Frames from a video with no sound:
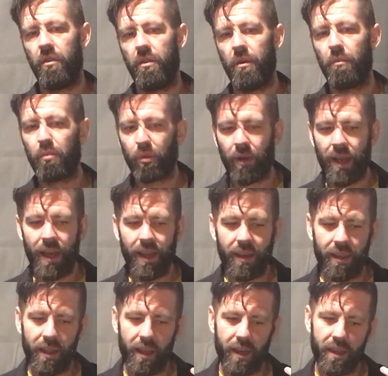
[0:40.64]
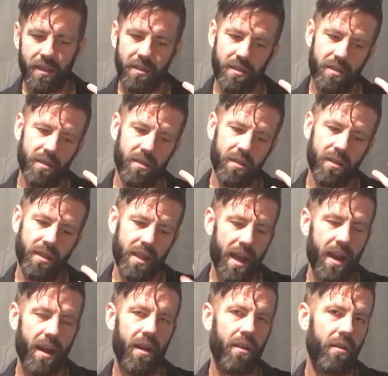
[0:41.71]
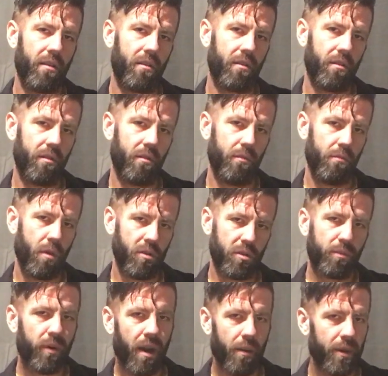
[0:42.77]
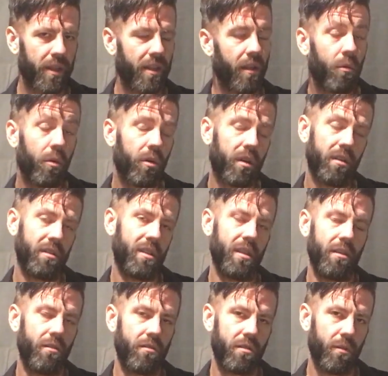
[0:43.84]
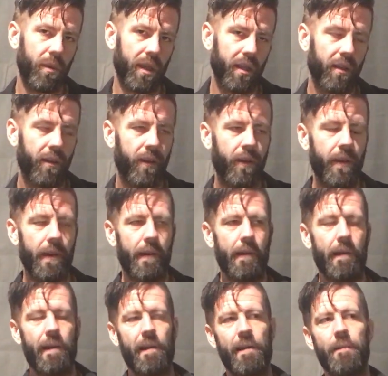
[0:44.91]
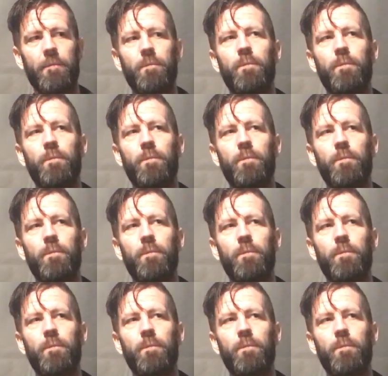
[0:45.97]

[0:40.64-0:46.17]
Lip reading: the brand that is there most prominently will continue to be. Um,